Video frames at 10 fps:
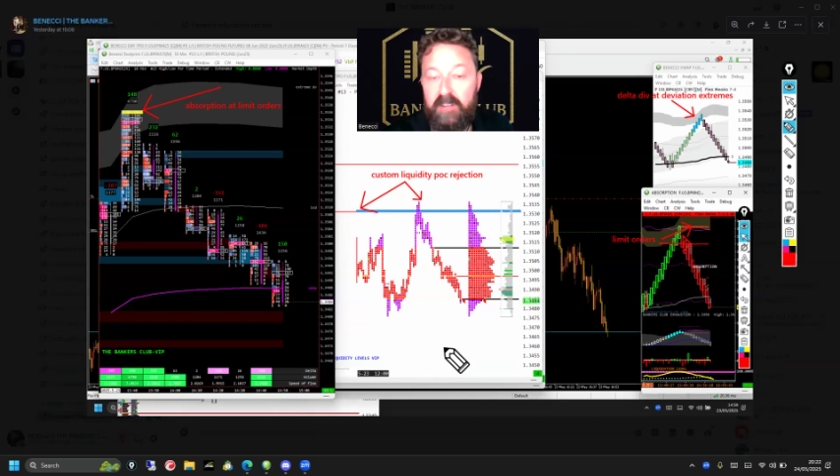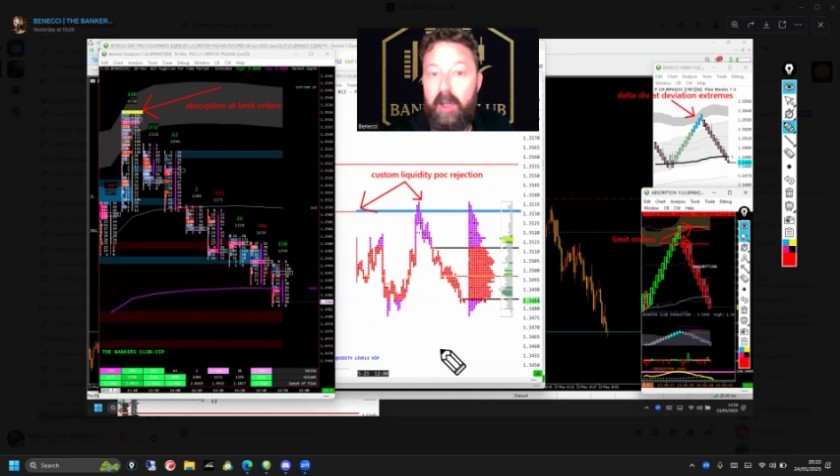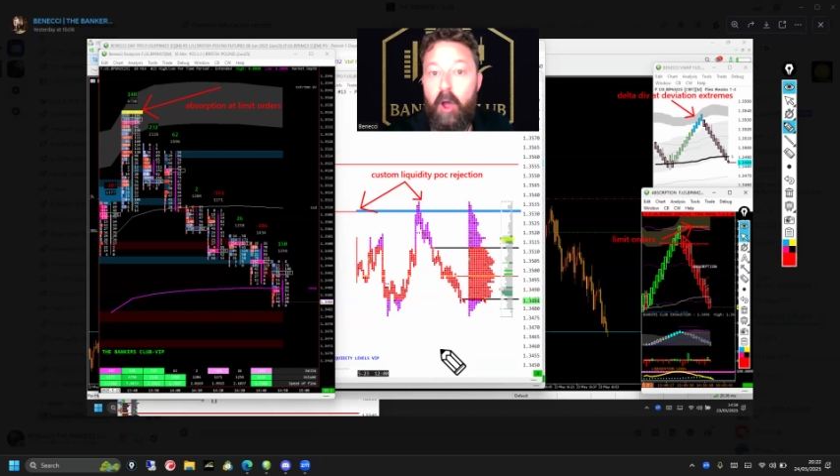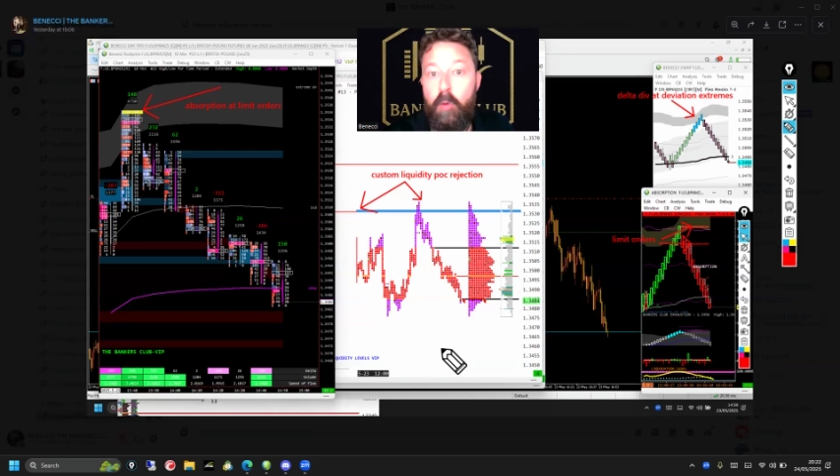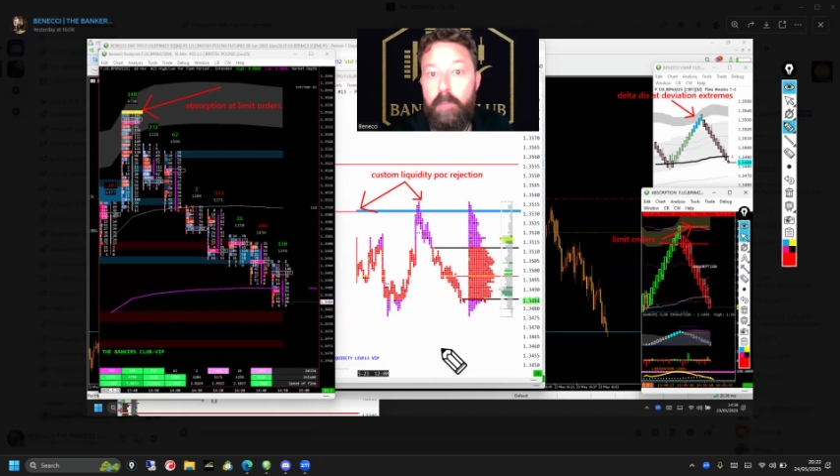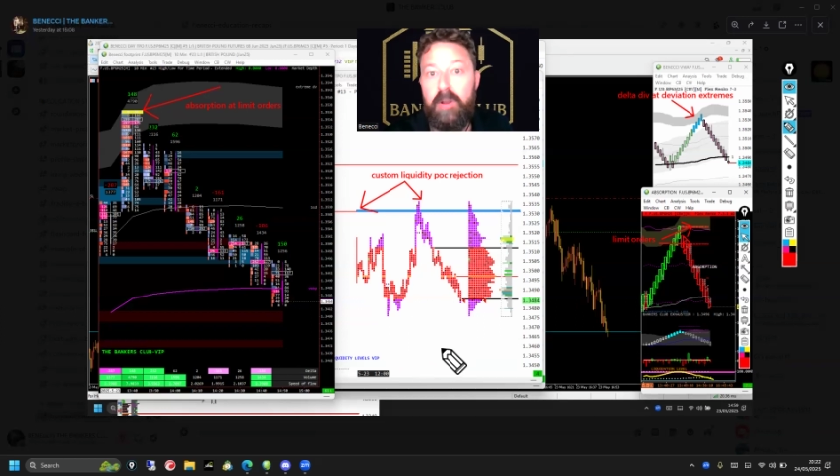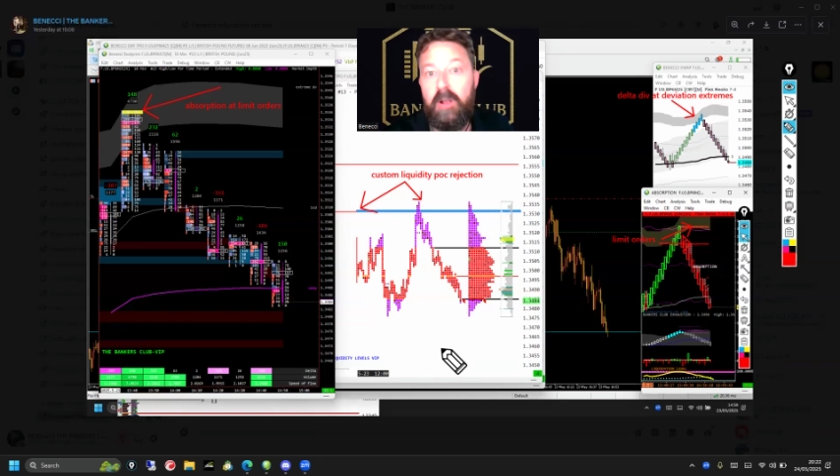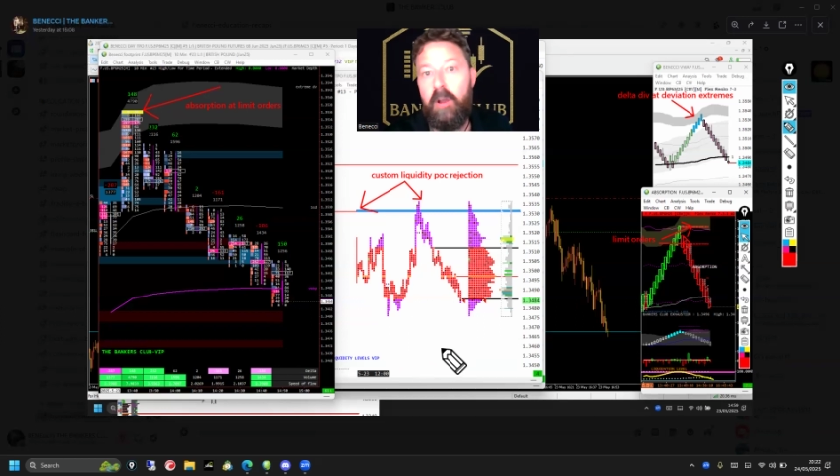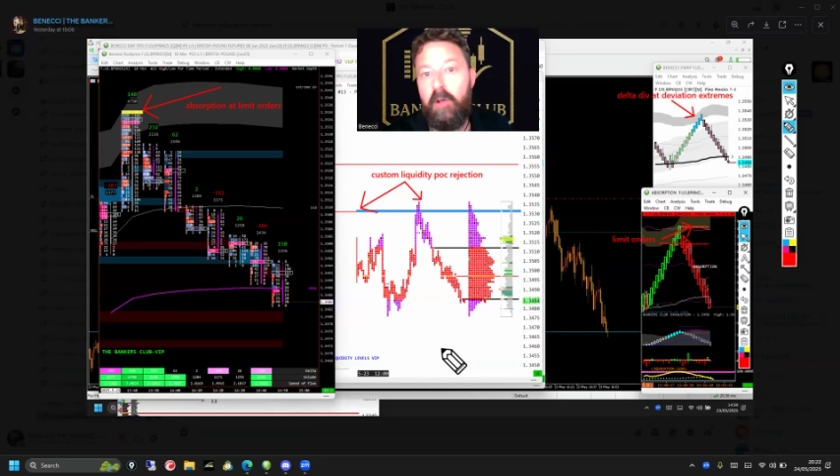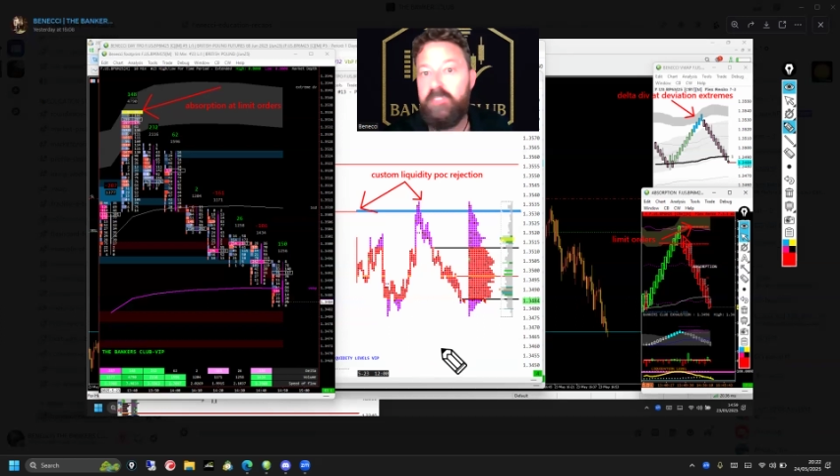So they open
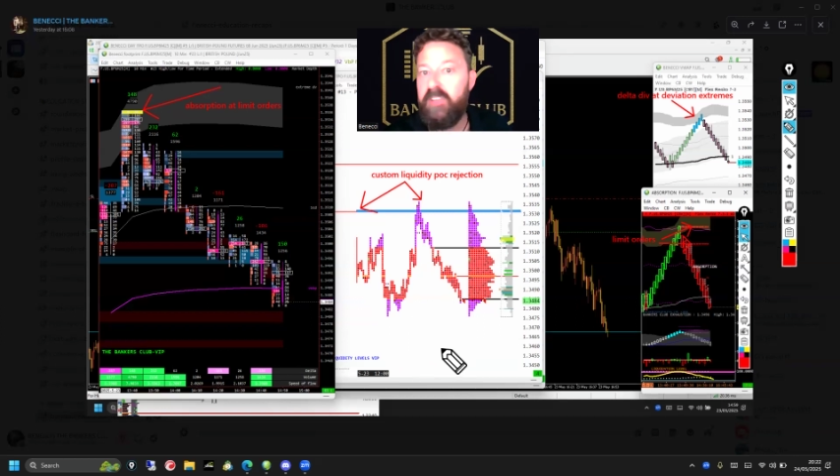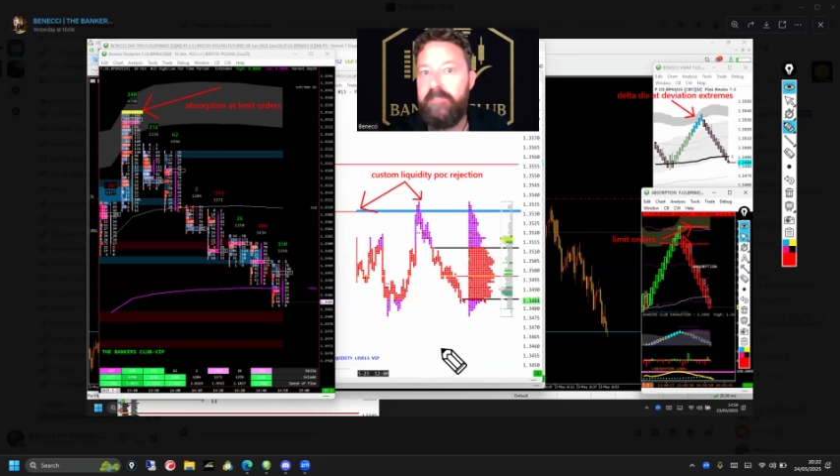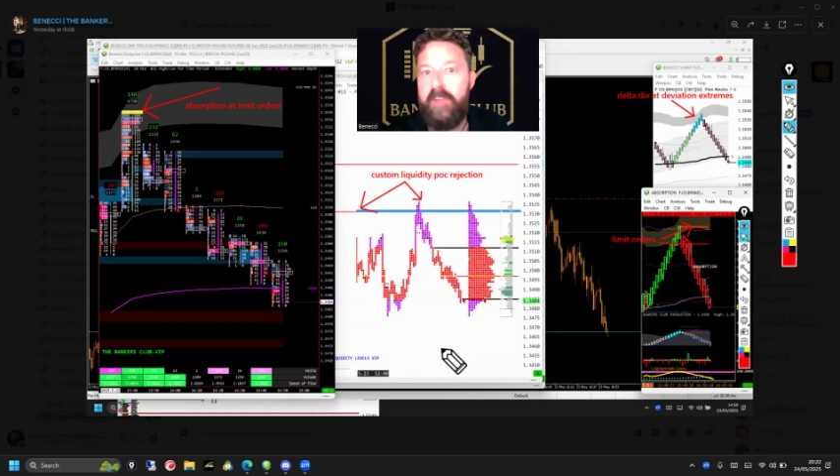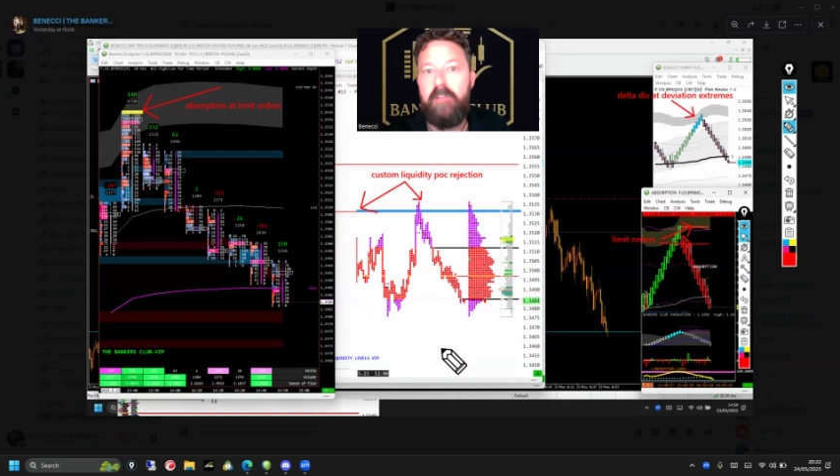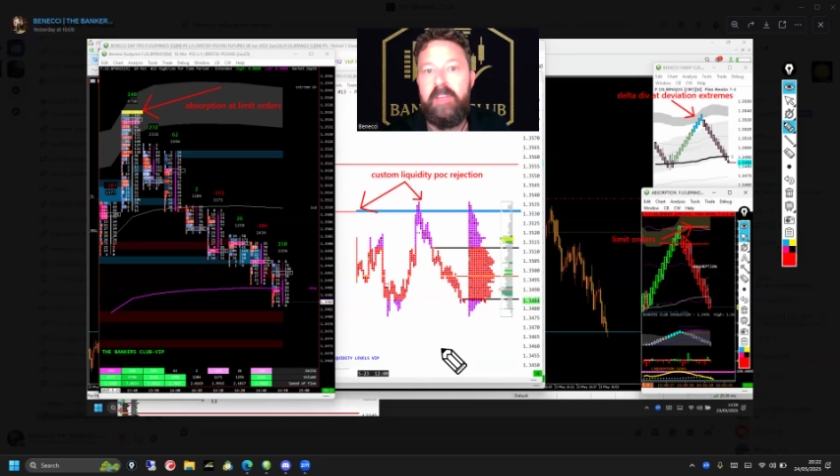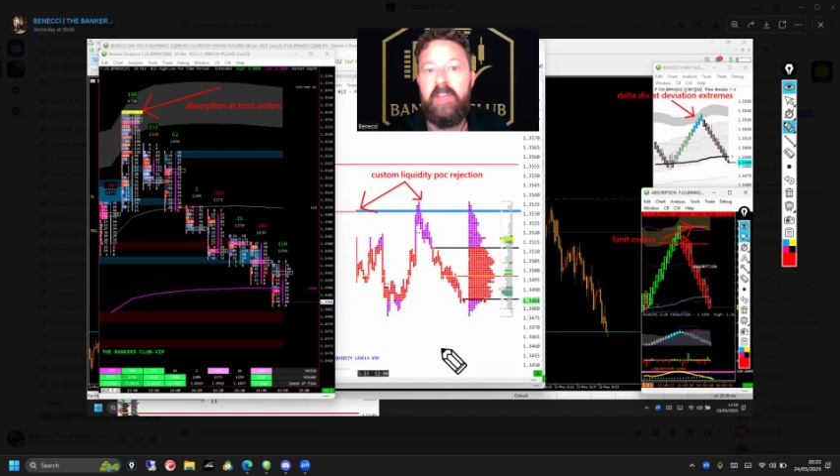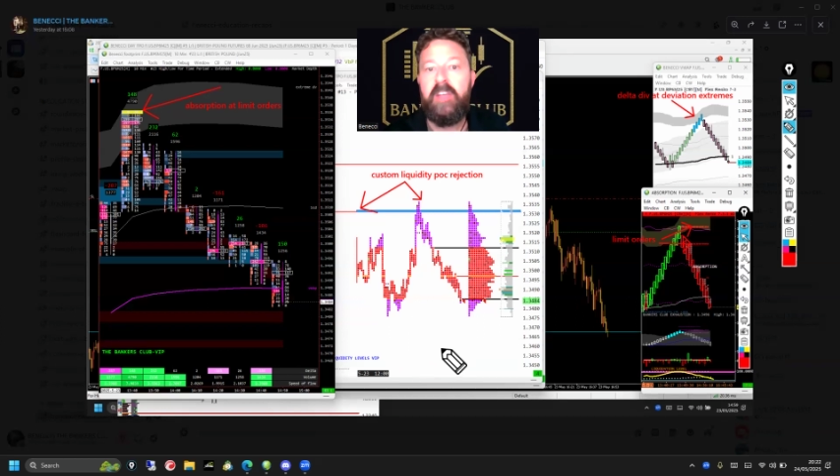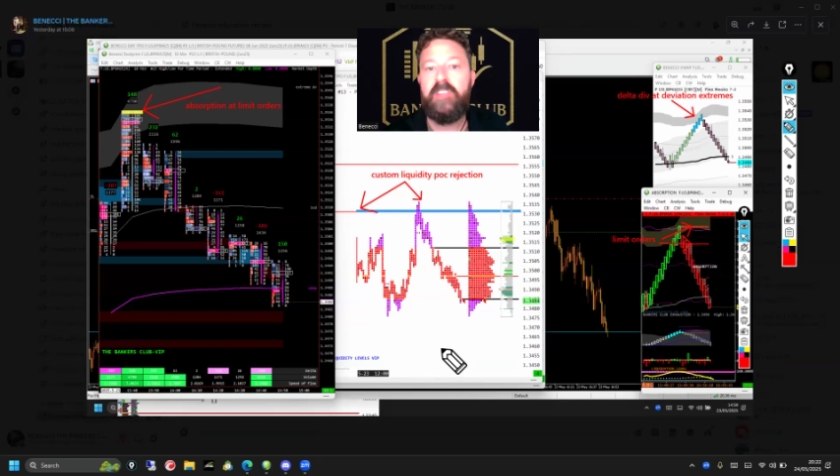and close at very